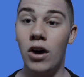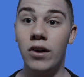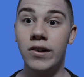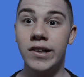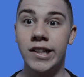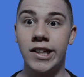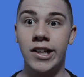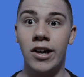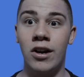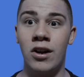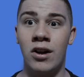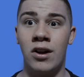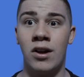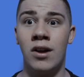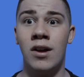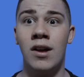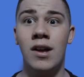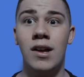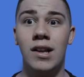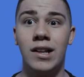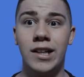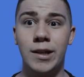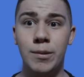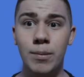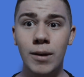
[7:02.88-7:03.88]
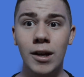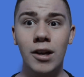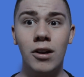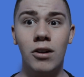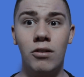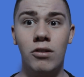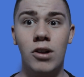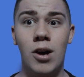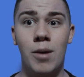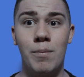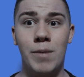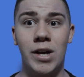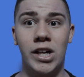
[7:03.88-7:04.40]
Also, speaking
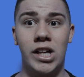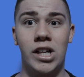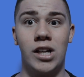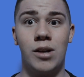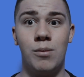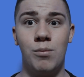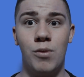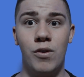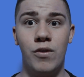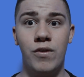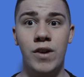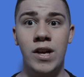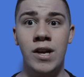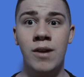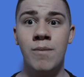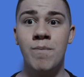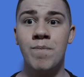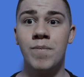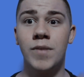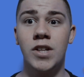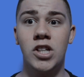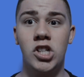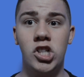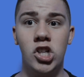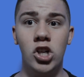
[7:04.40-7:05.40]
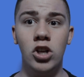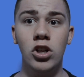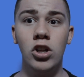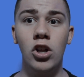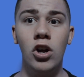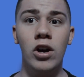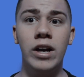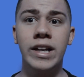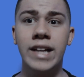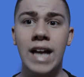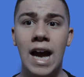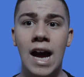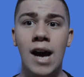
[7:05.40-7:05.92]
of not much in the movie, Jude
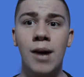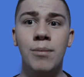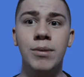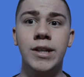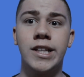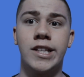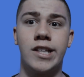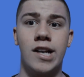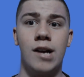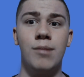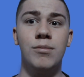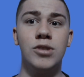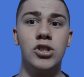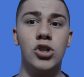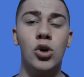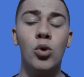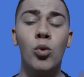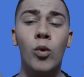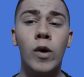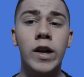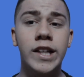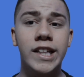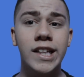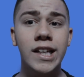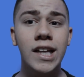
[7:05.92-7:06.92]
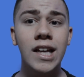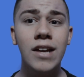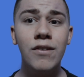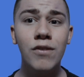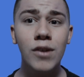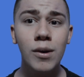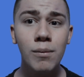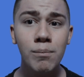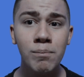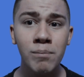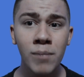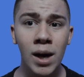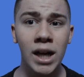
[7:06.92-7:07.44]
Law Albus Dumbledore wasn't
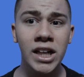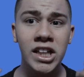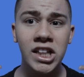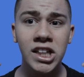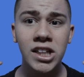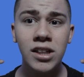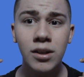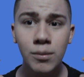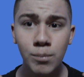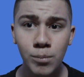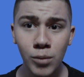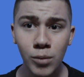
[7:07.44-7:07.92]
even much in the